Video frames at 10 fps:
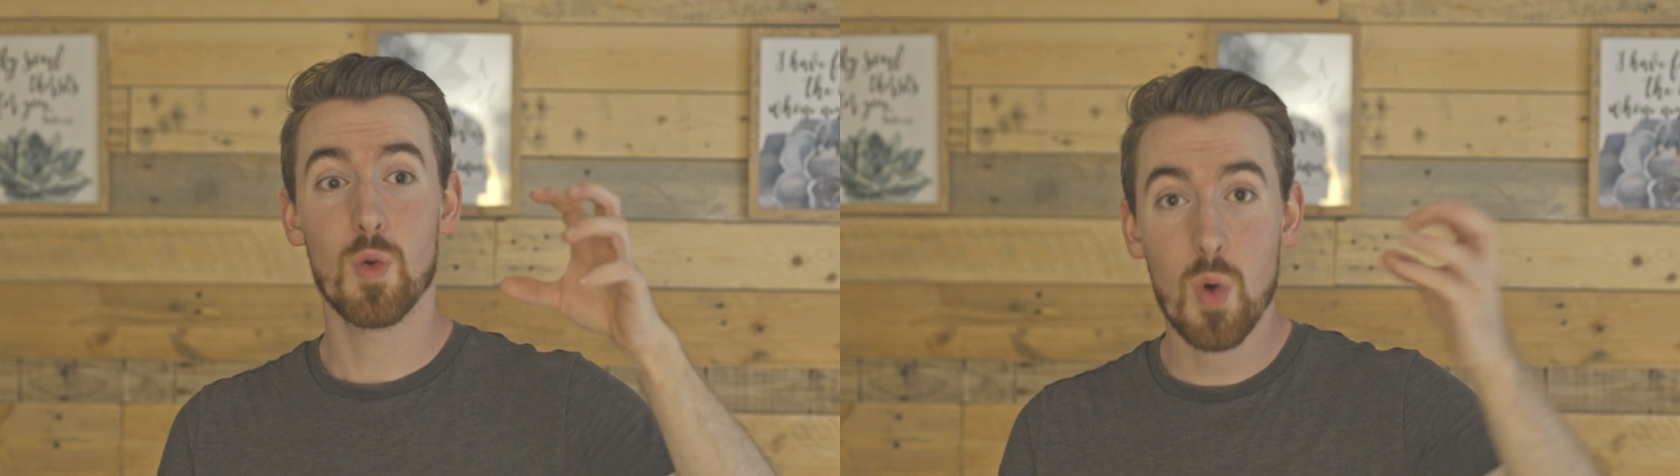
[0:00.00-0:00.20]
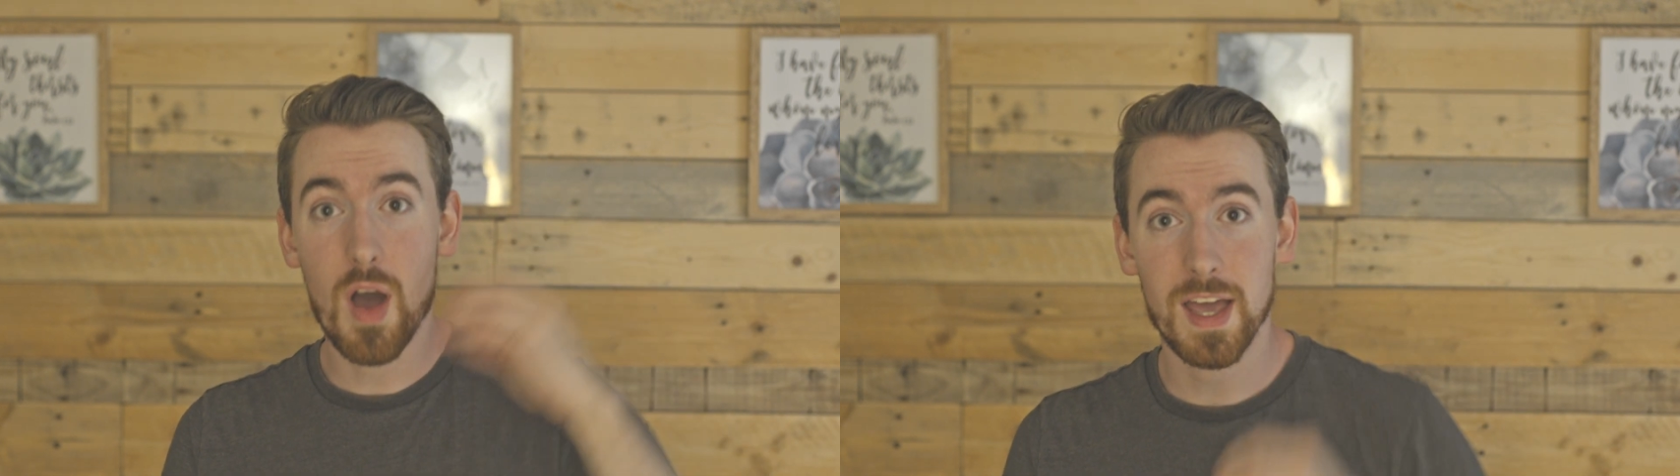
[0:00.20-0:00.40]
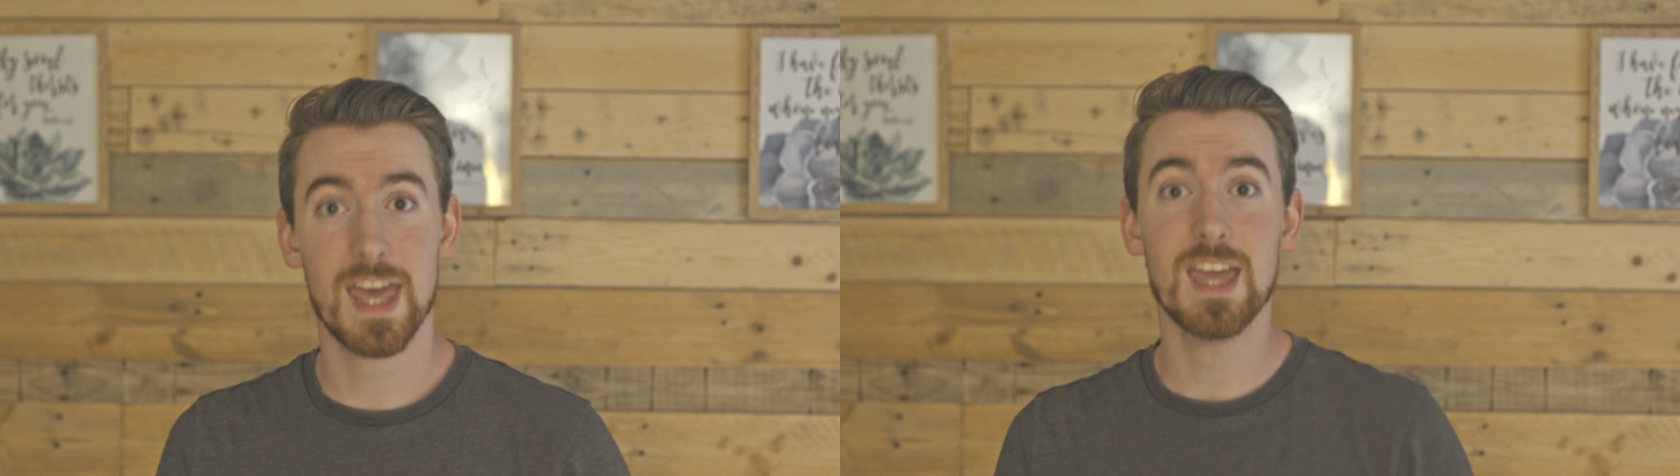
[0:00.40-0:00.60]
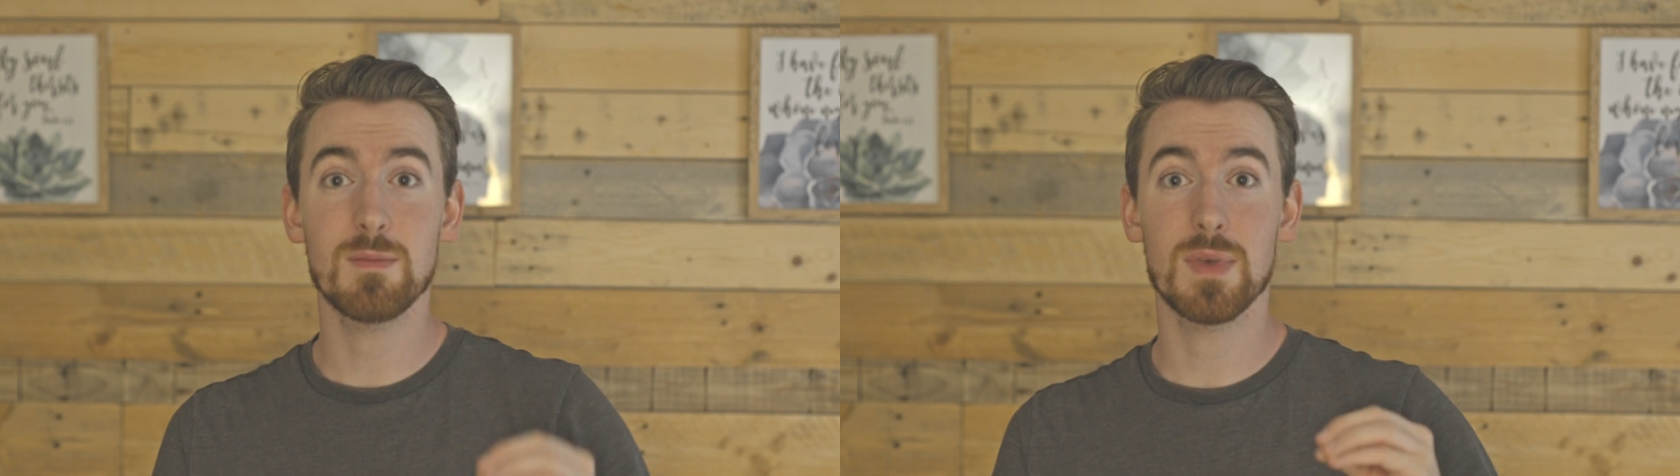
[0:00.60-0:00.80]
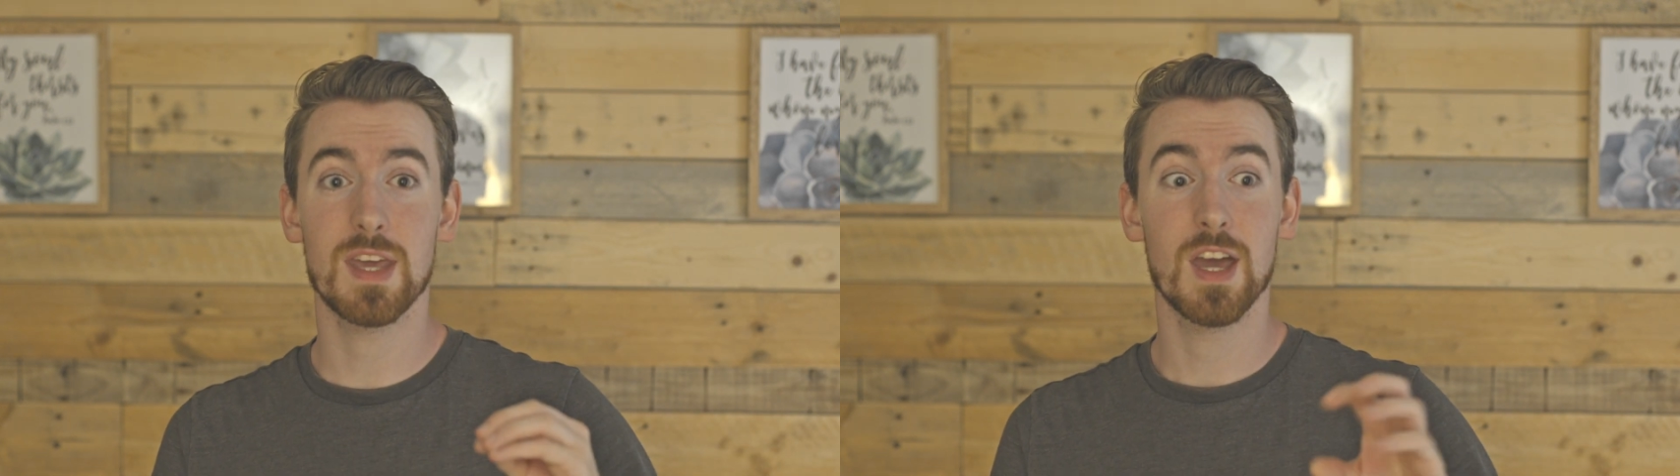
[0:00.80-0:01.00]
work
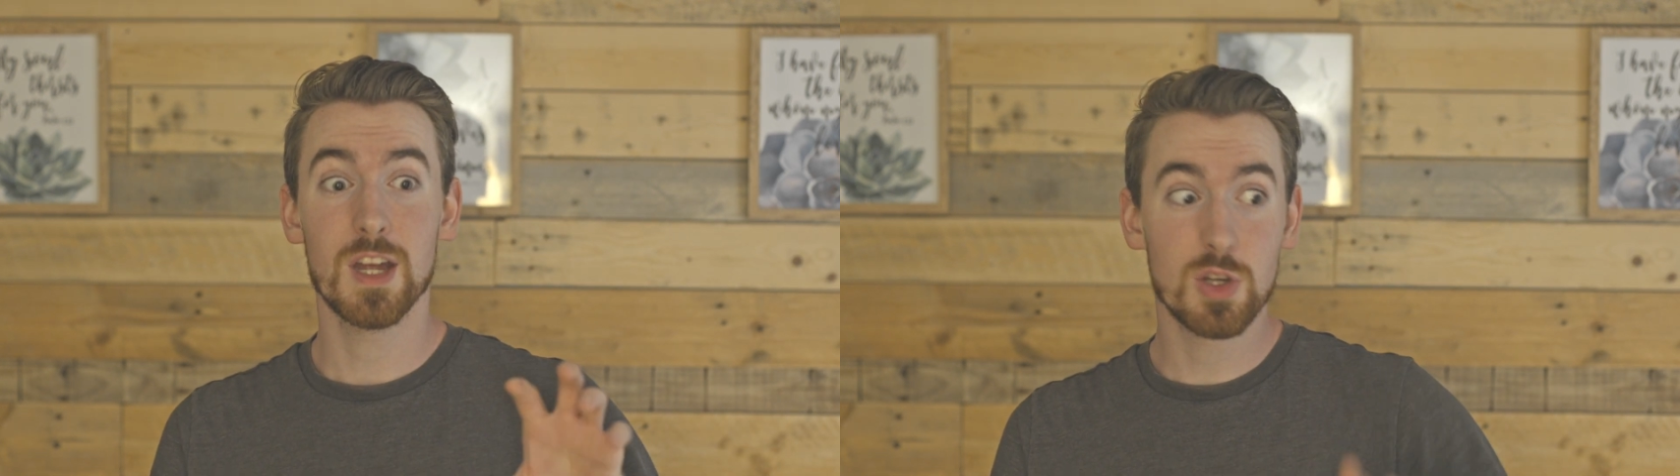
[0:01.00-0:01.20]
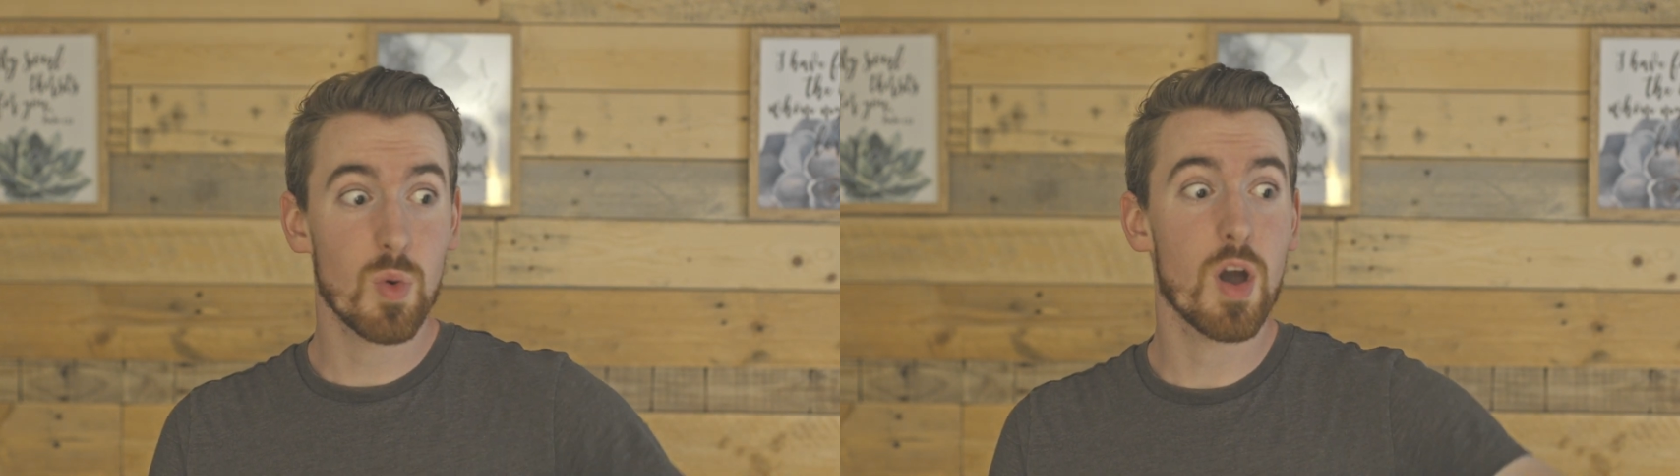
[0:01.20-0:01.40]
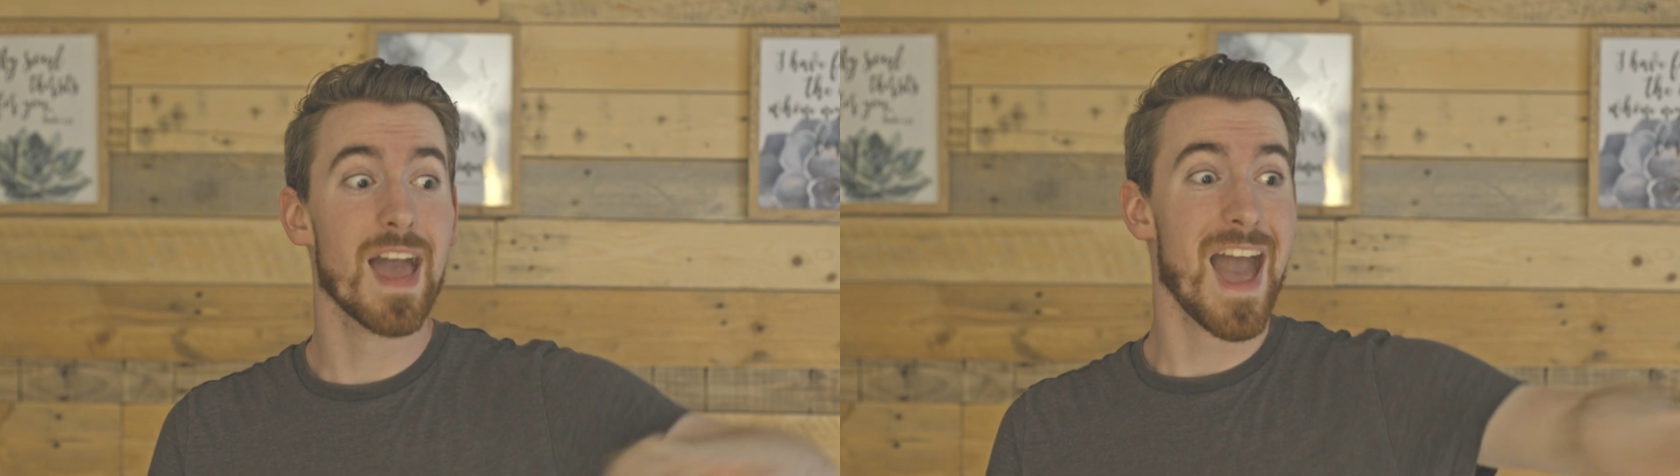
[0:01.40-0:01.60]
in me to work